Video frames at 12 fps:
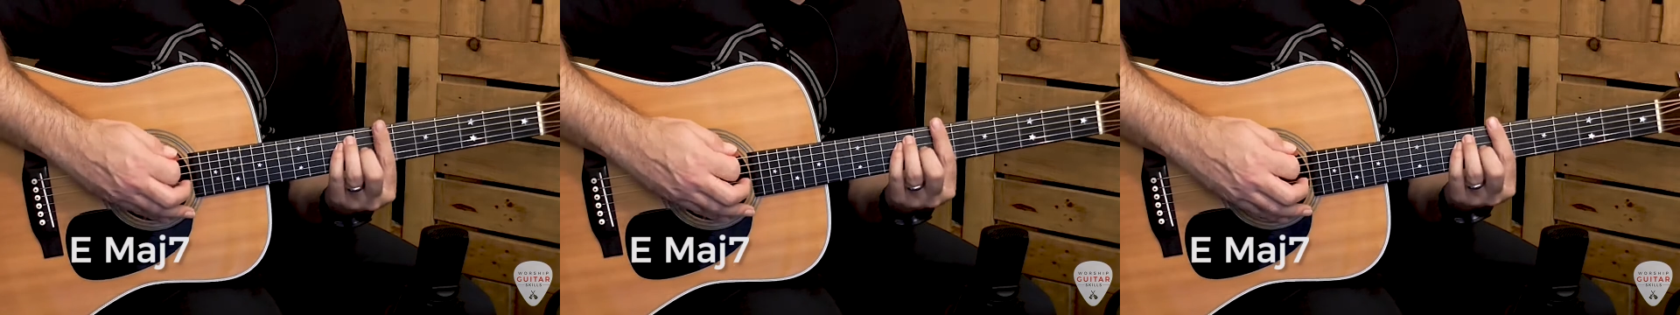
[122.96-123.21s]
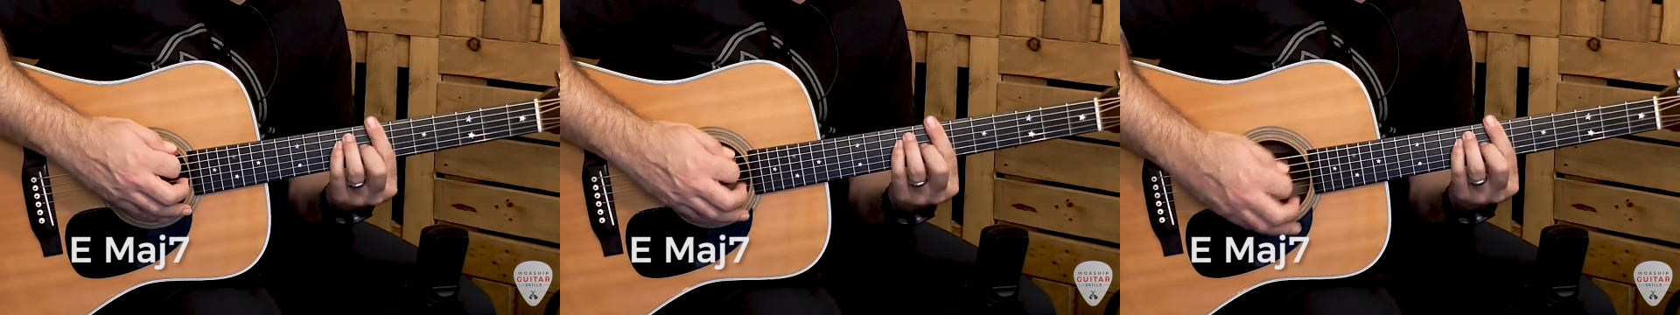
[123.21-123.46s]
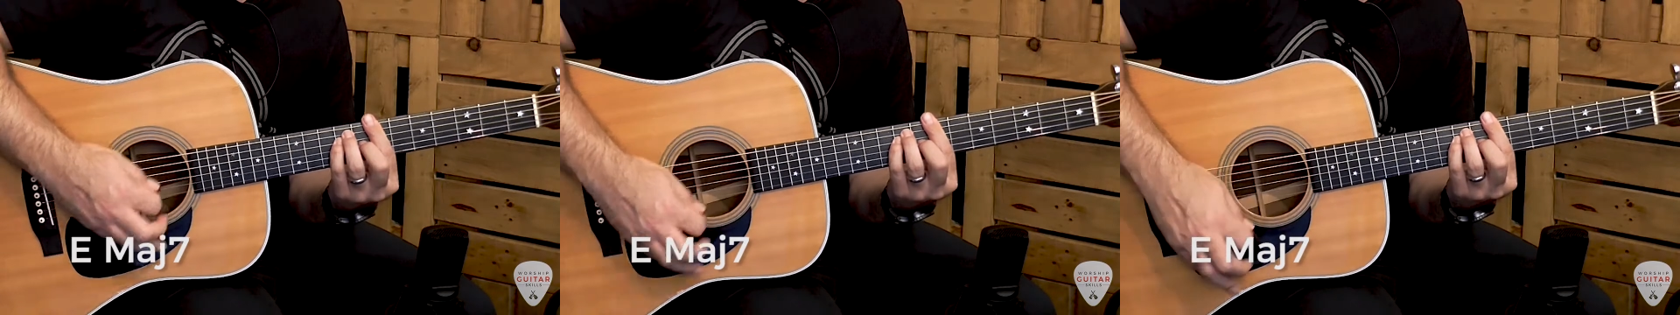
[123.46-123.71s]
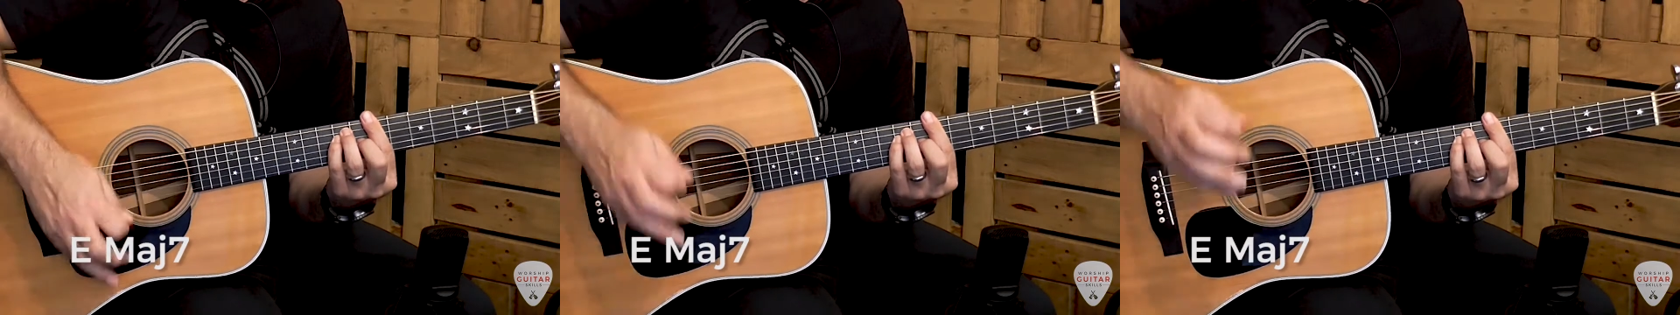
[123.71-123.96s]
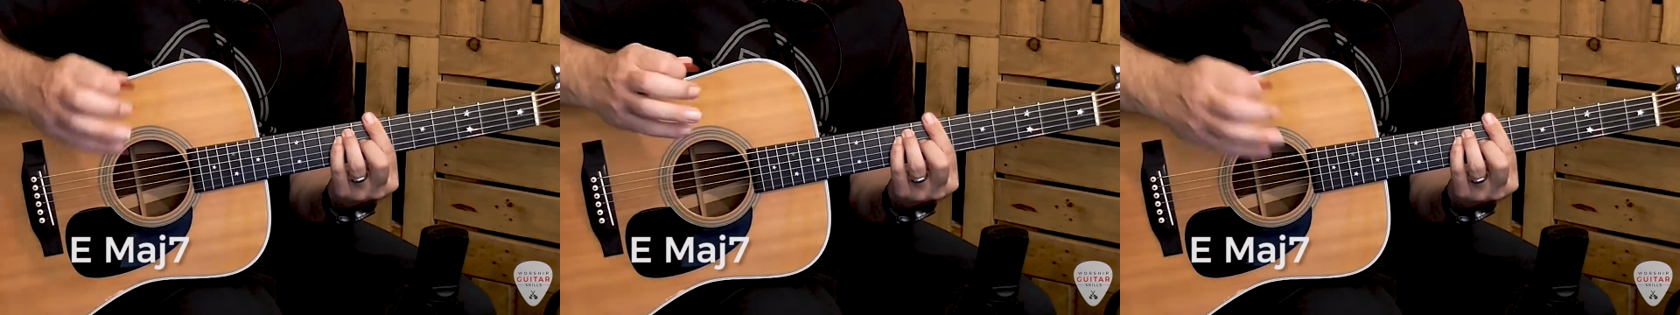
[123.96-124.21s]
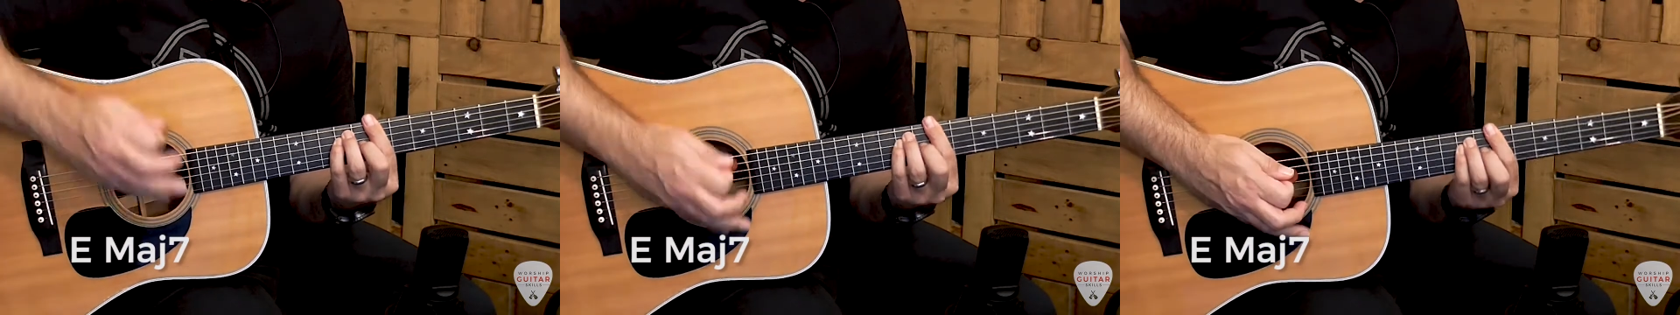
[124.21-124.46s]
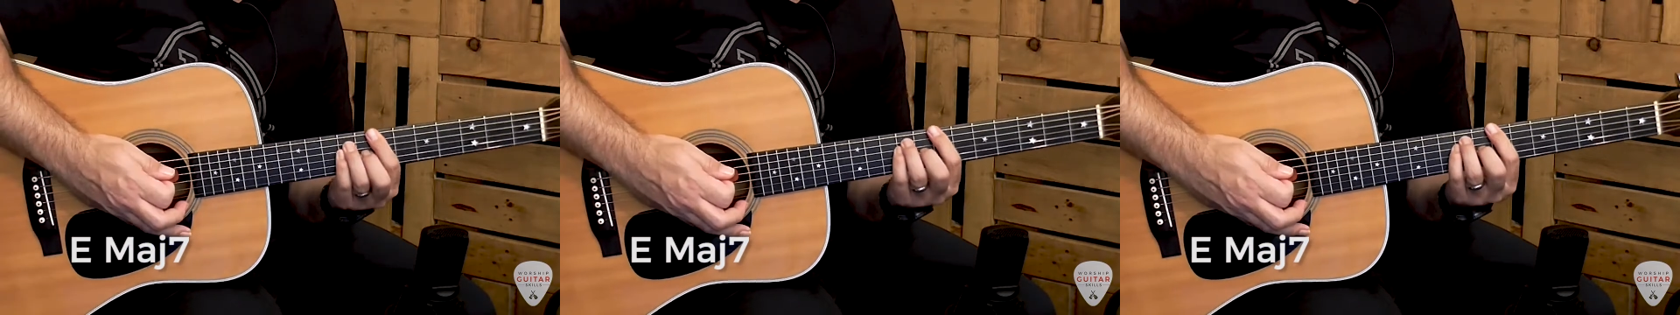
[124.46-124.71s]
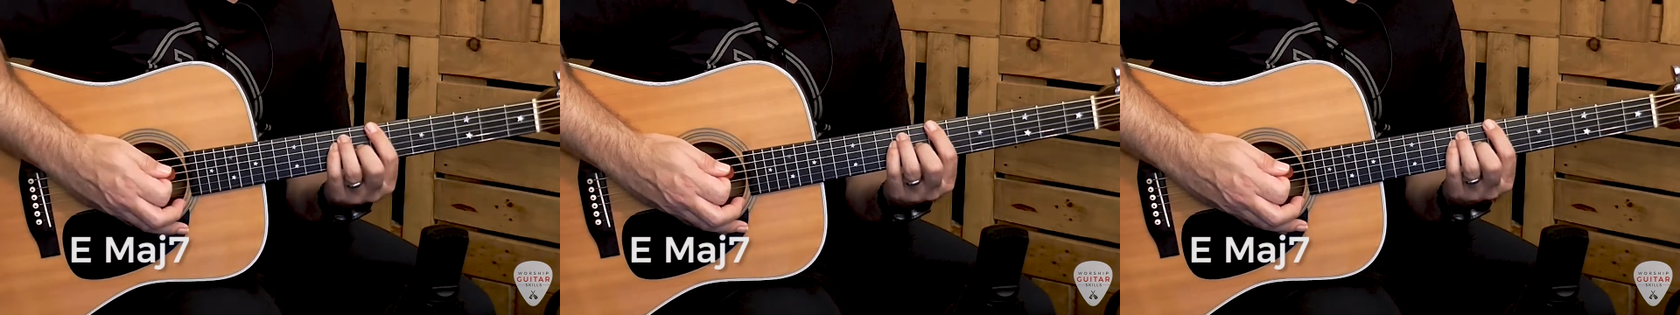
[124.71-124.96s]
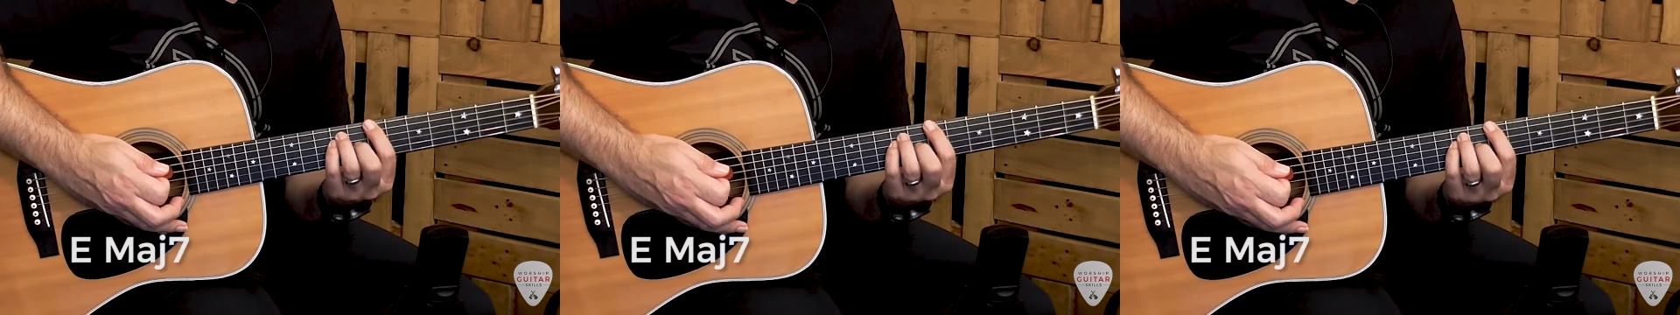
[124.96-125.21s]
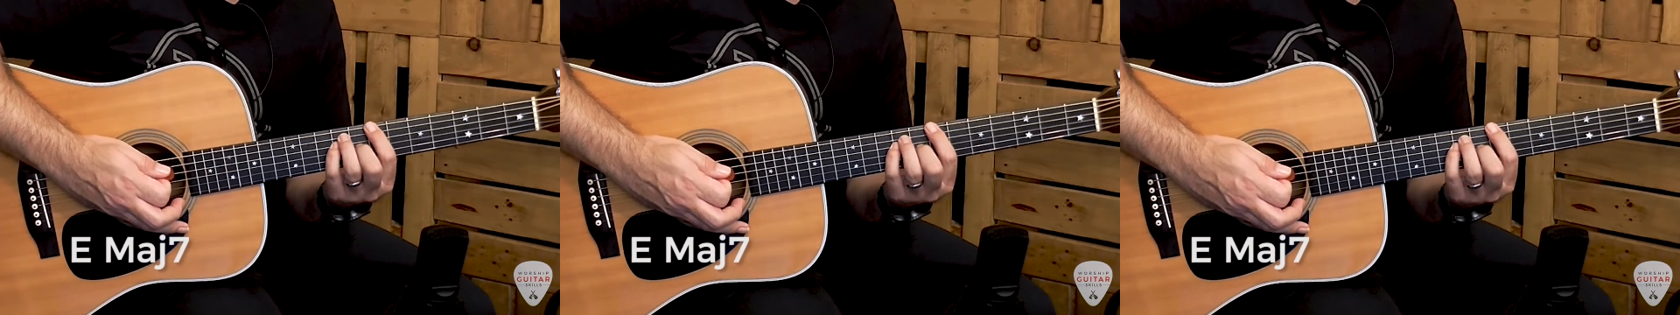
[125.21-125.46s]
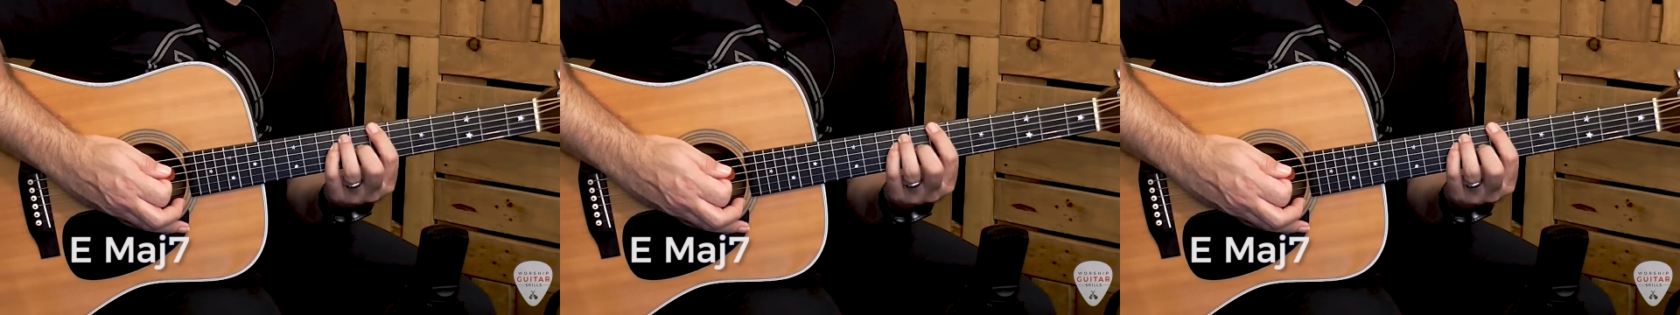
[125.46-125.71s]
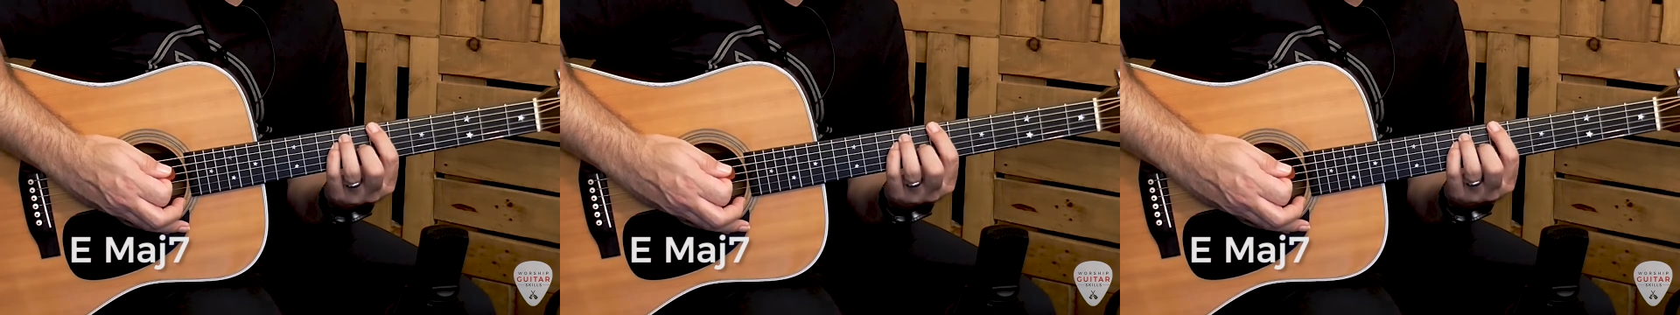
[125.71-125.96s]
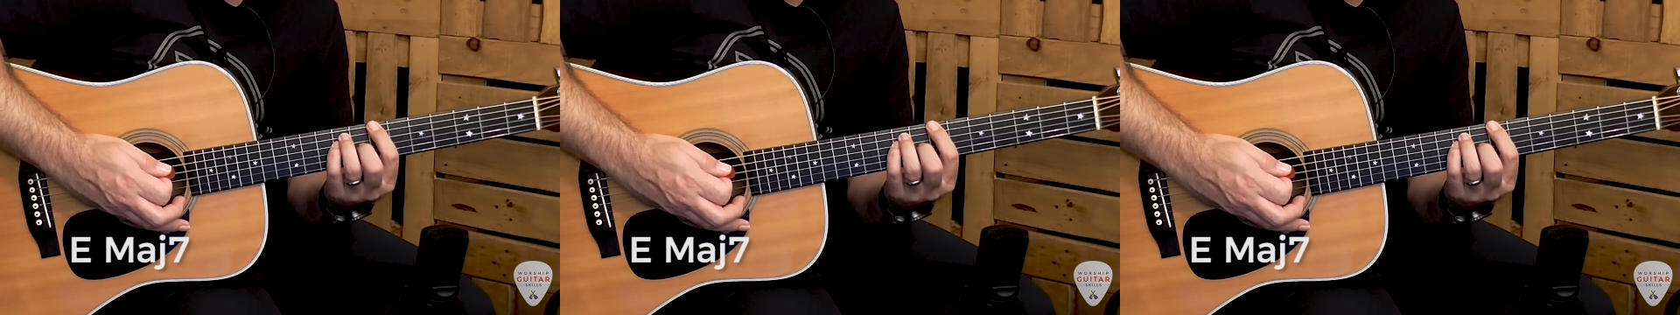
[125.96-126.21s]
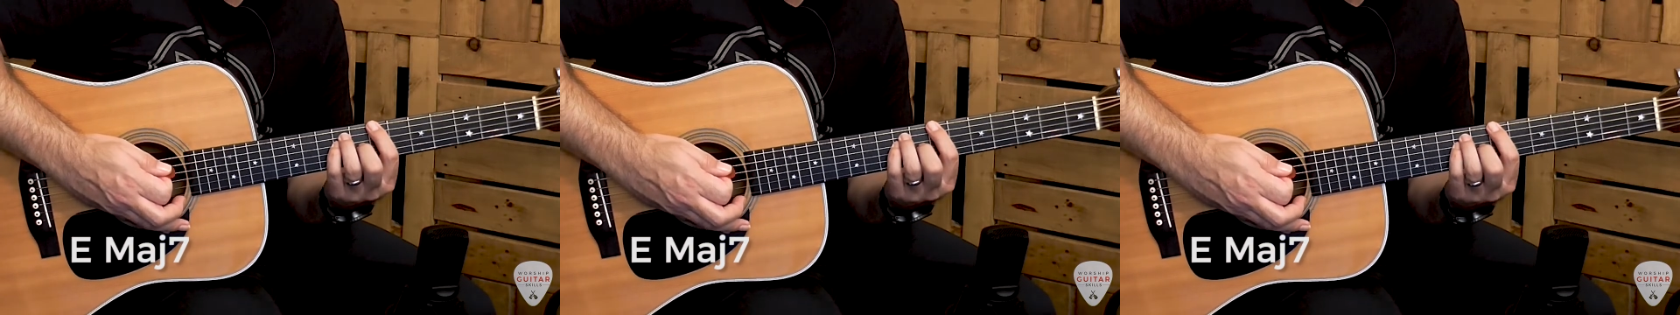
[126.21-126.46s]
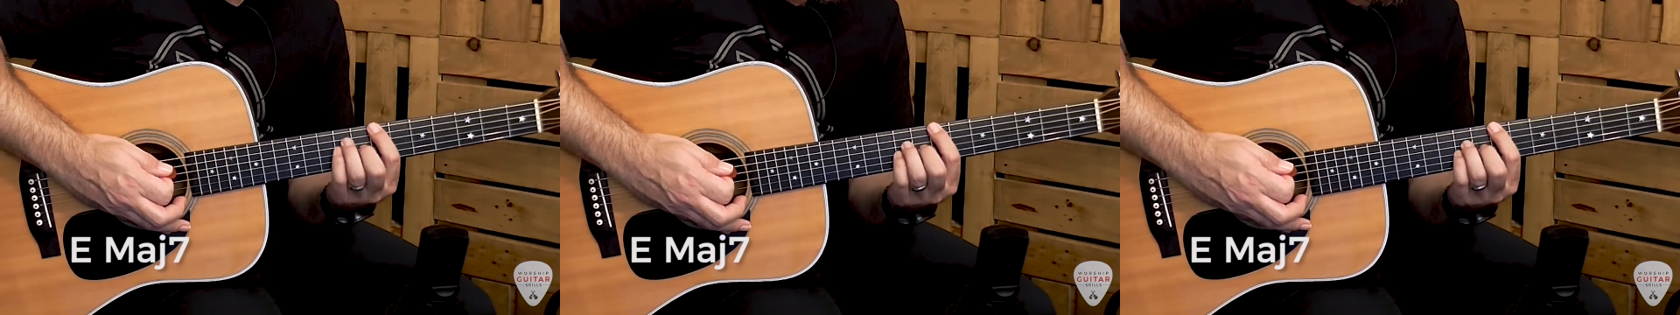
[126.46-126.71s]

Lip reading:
[unreadable: no face in view]